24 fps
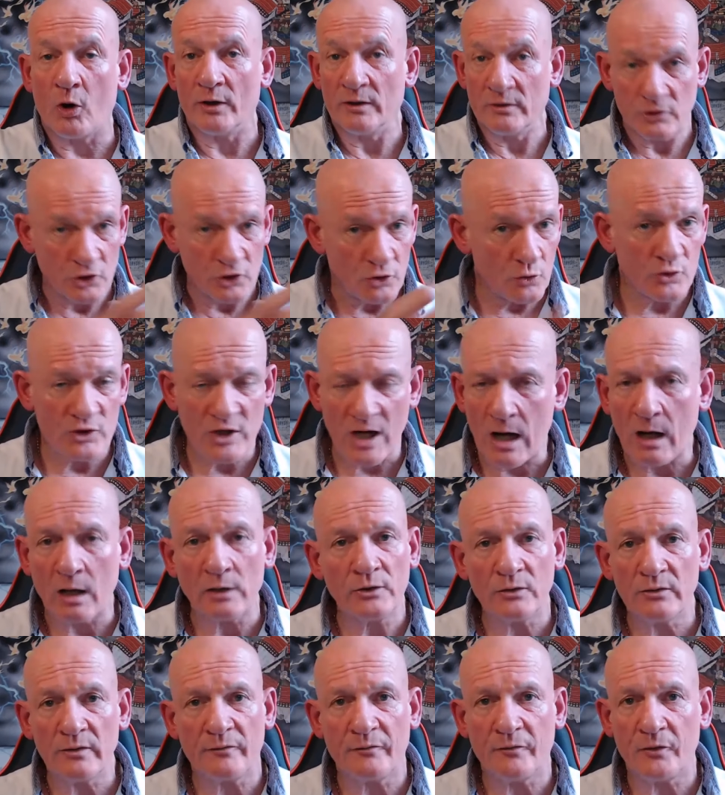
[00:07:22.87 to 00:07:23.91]
Shows you how to do
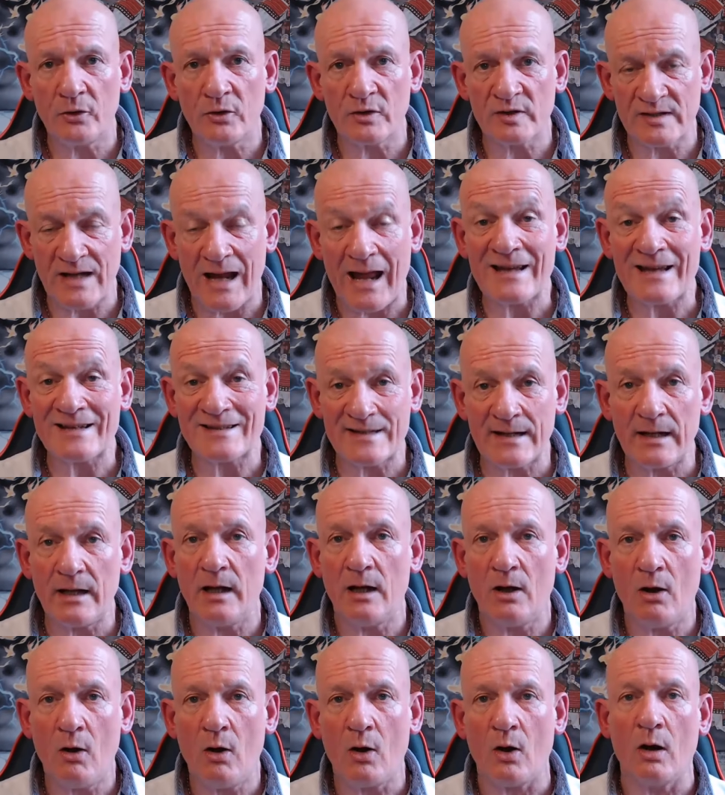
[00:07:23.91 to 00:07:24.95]
the first
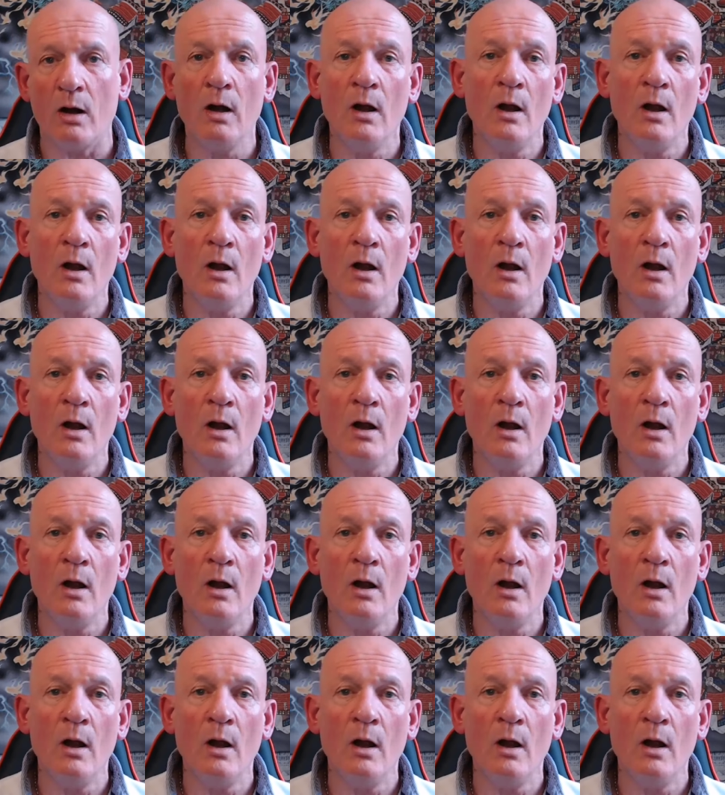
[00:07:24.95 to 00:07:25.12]
SAR.